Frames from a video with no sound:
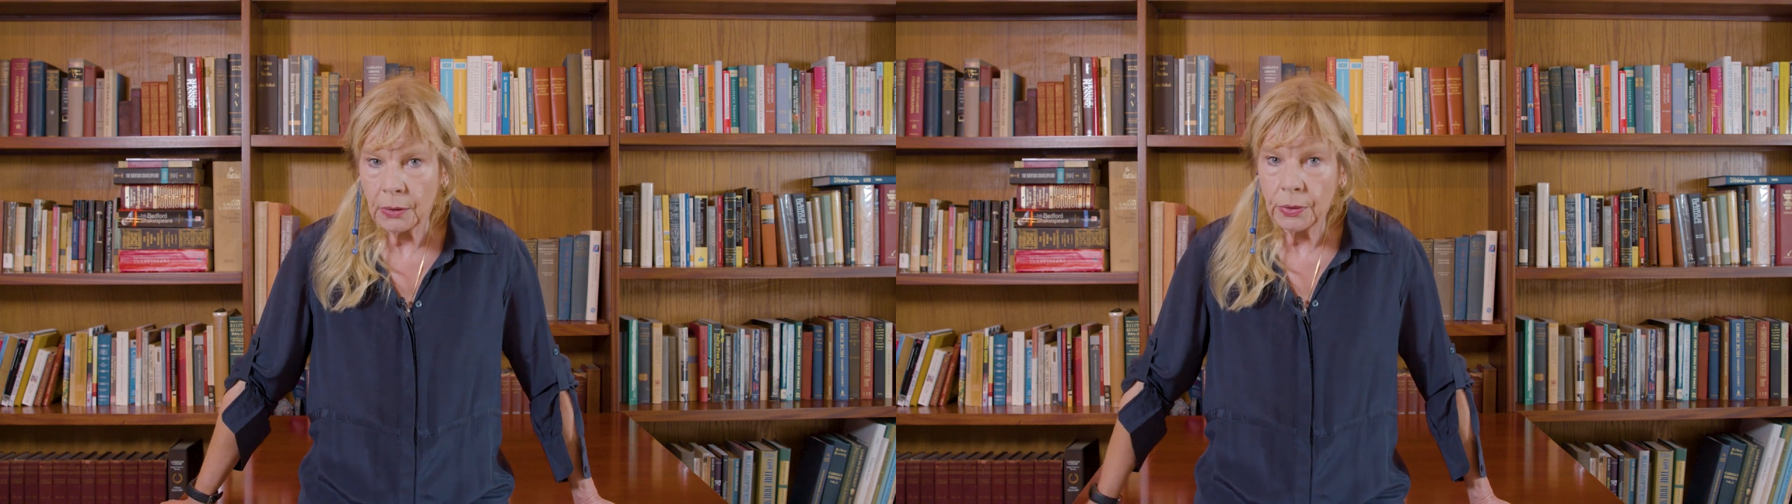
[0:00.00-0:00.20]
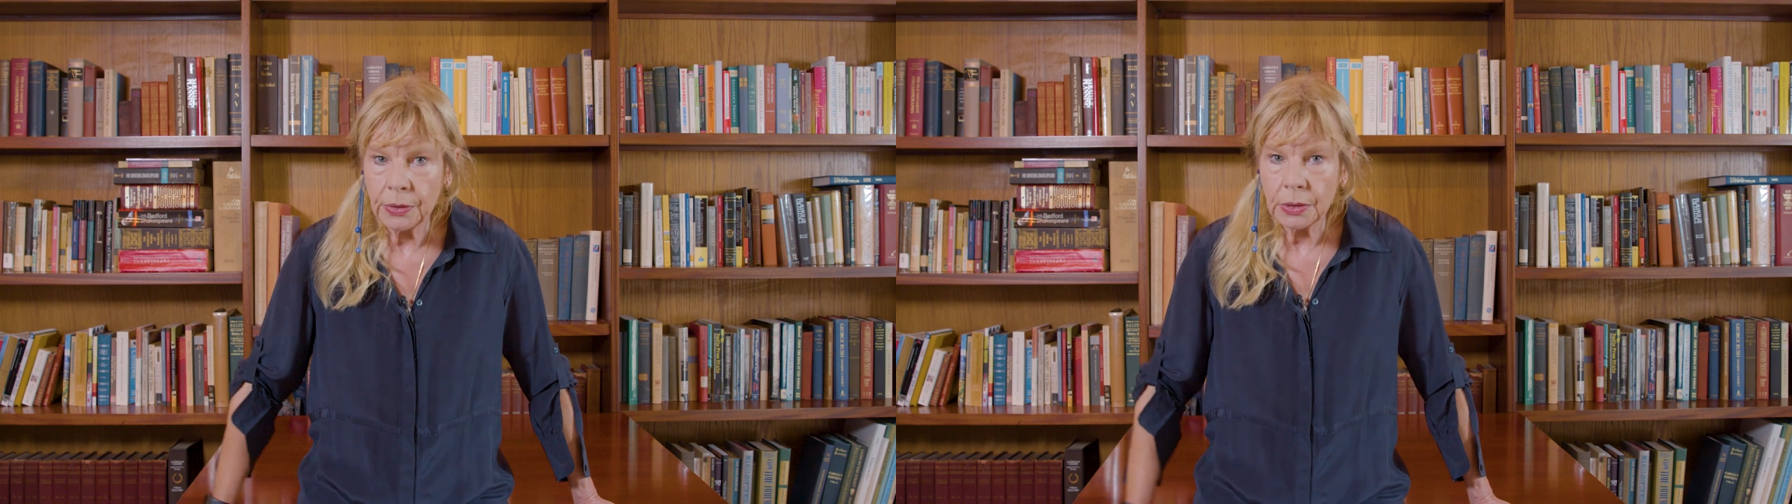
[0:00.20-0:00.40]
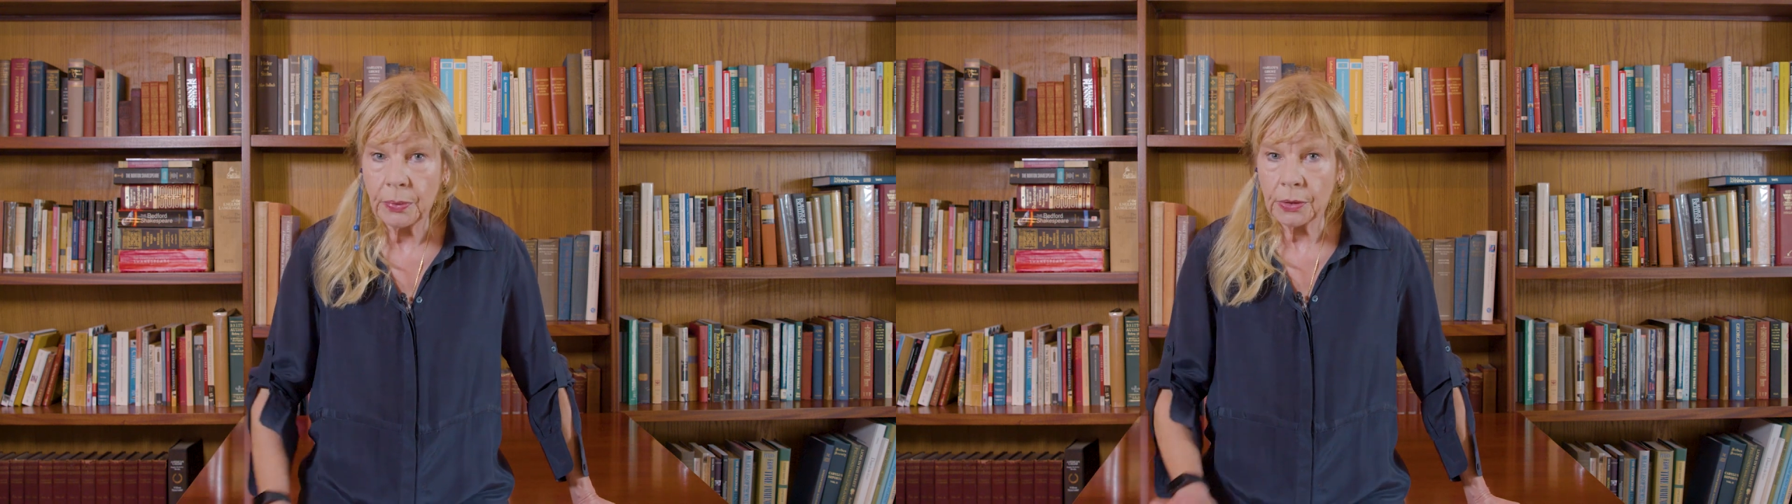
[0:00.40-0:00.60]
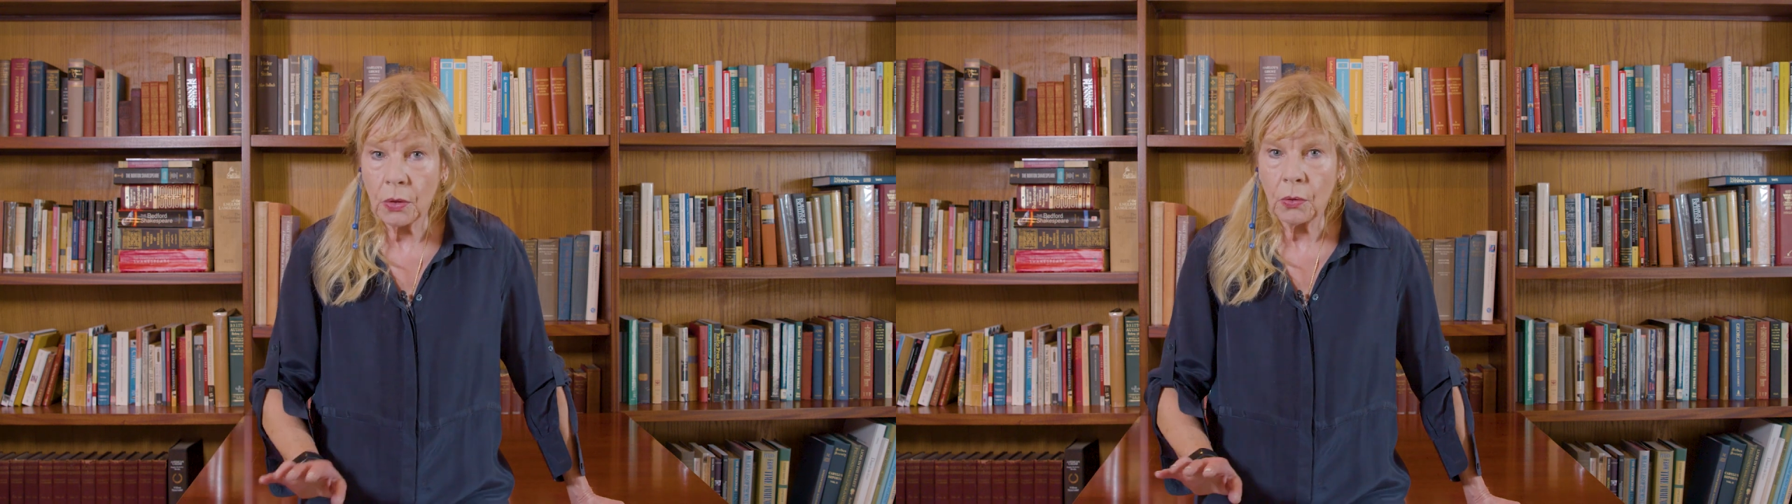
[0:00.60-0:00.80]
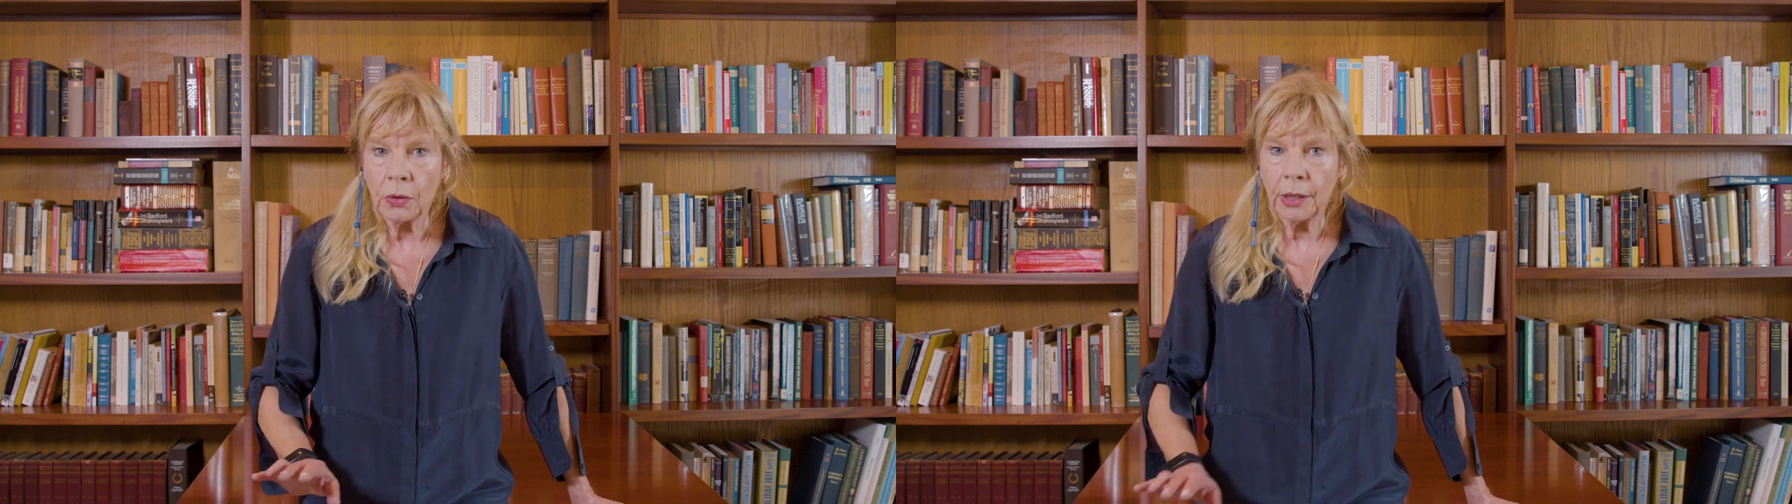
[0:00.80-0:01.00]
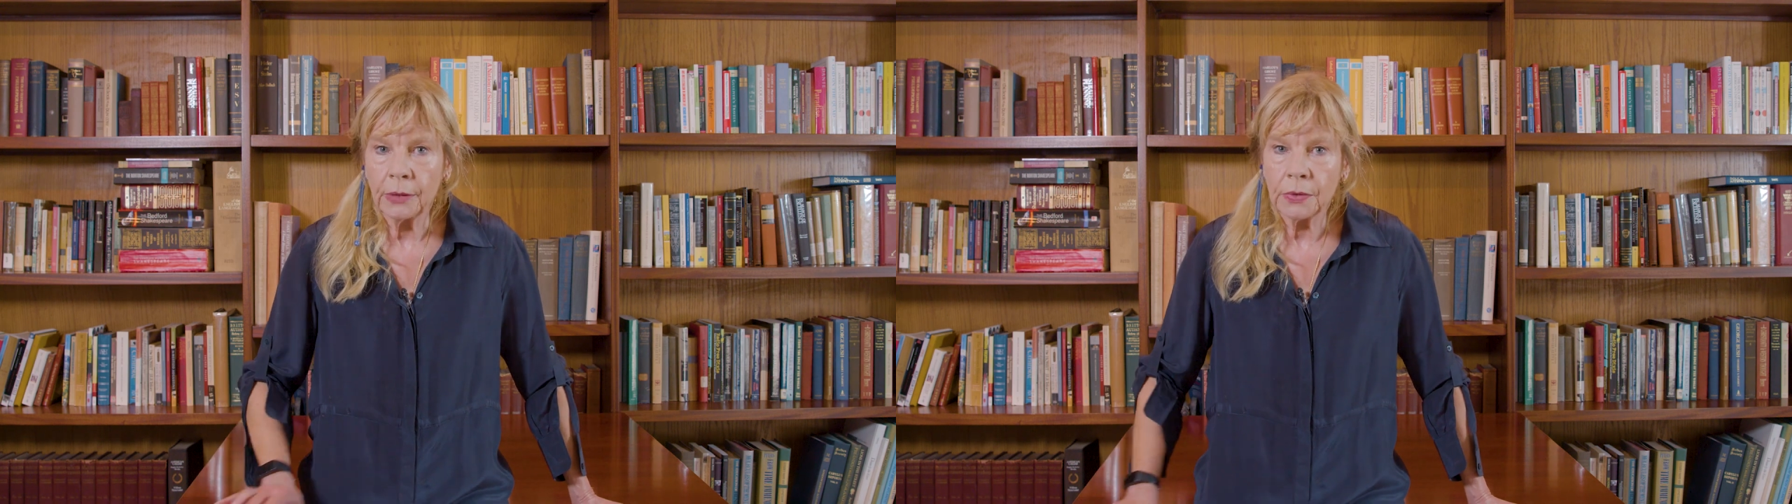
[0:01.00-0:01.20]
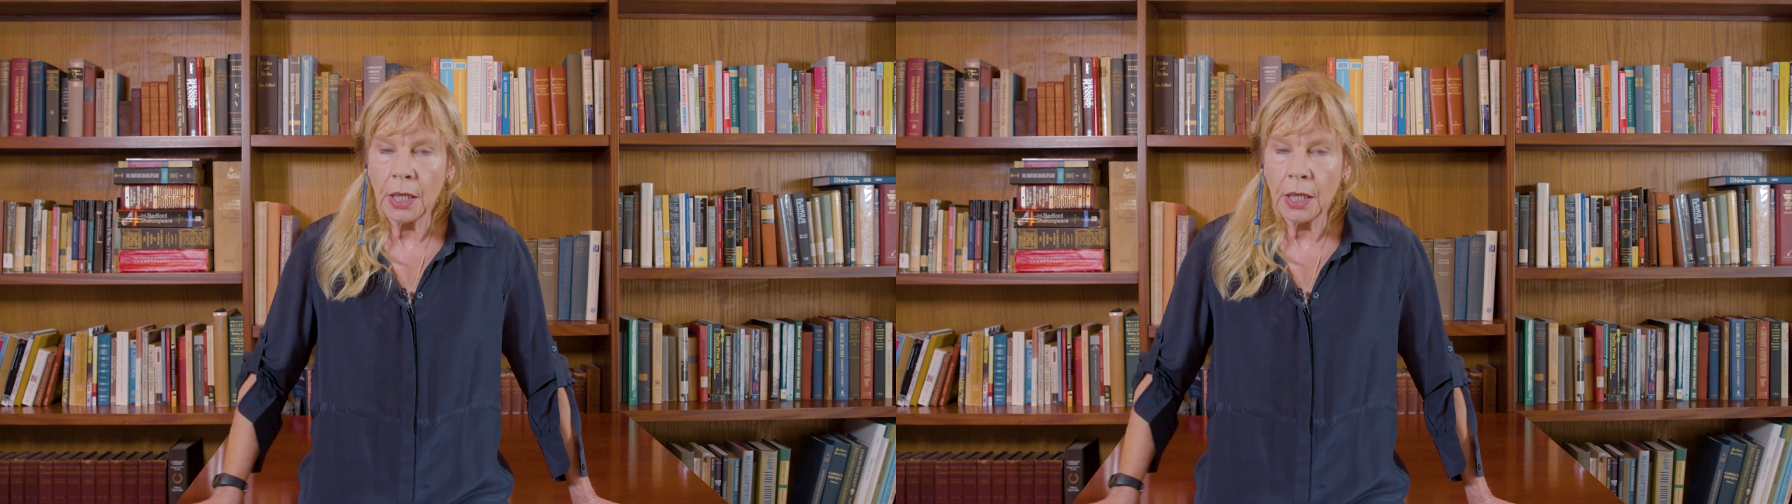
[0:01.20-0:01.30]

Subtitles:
and we could spend a whole lot of